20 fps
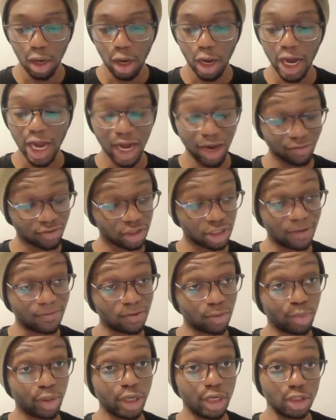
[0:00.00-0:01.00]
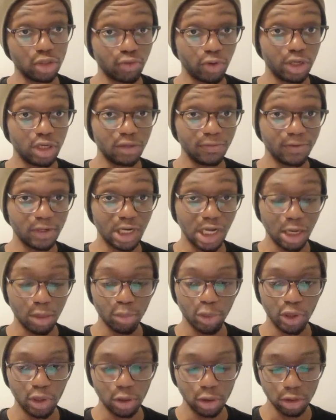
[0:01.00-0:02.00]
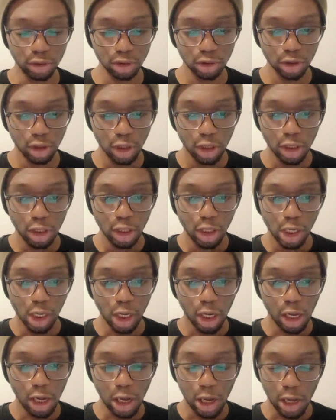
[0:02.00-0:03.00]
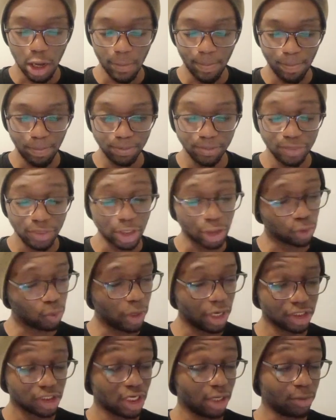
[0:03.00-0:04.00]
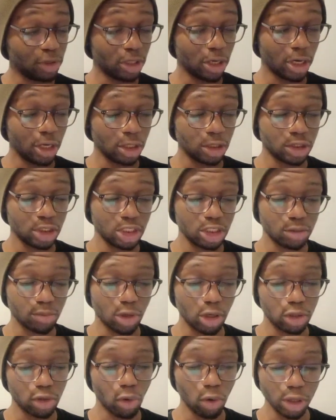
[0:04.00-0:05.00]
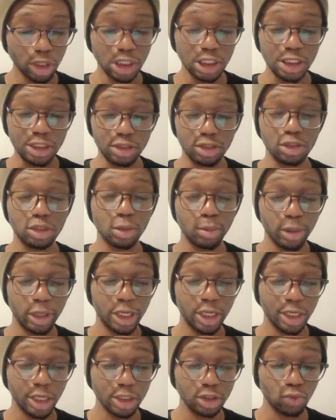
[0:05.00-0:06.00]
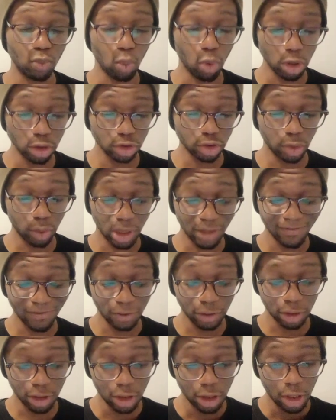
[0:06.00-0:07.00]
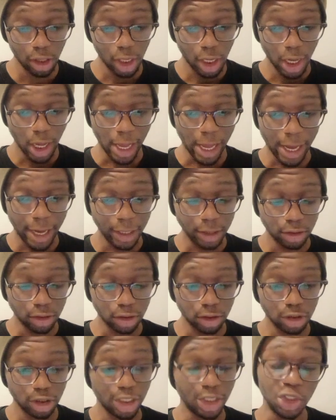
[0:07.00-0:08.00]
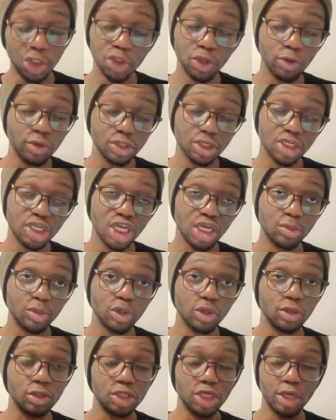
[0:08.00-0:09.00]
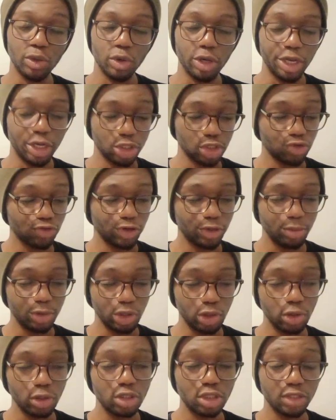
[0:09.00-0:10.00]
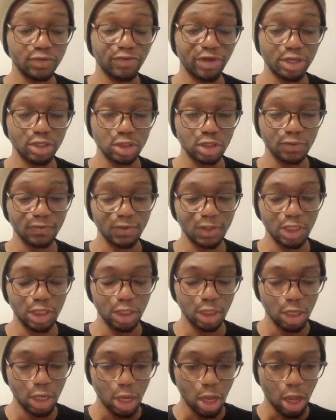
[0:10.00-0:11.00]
I have to give the players credit for that because this West Ham United team are not easy to play against whatsoever. And it showed today because they were extremely good defensively